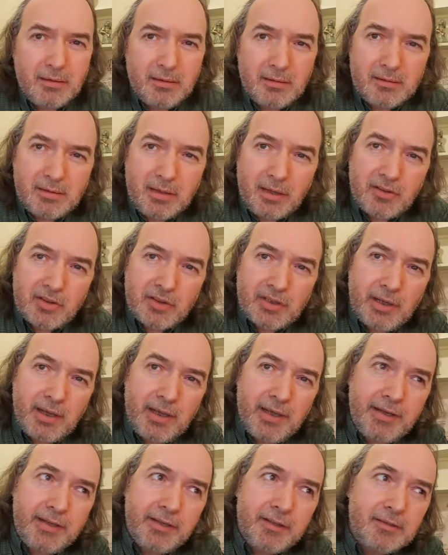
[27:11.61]

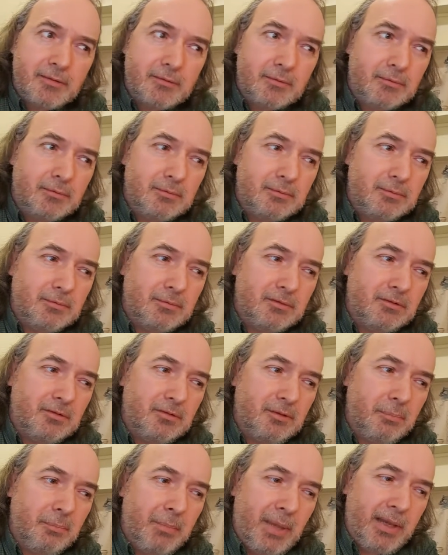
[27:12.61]
Sunshine
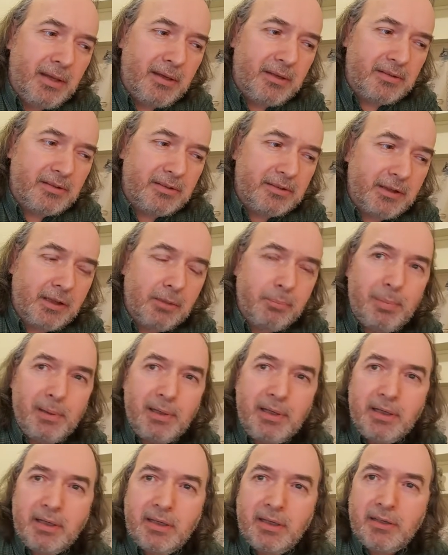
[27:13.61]
makes the
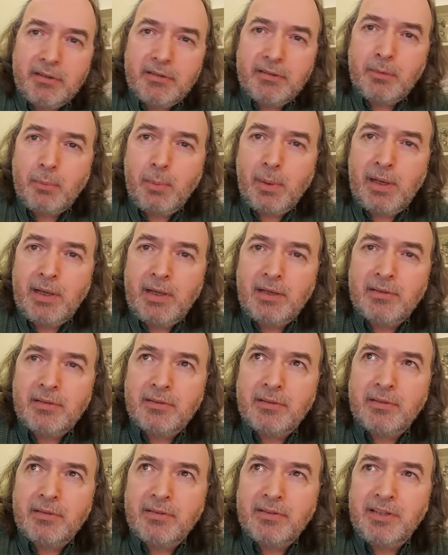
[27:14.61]
bleakest
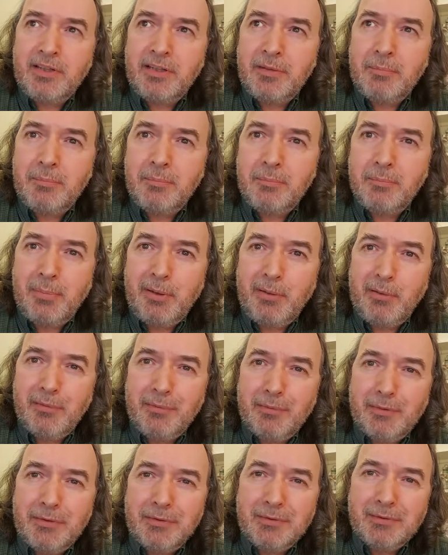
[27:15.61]
waste seem
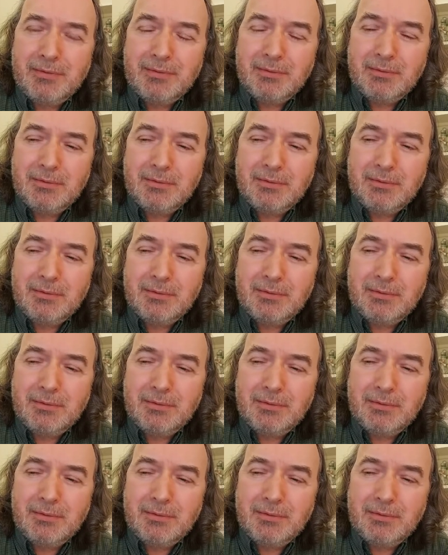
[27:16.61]
beautiful,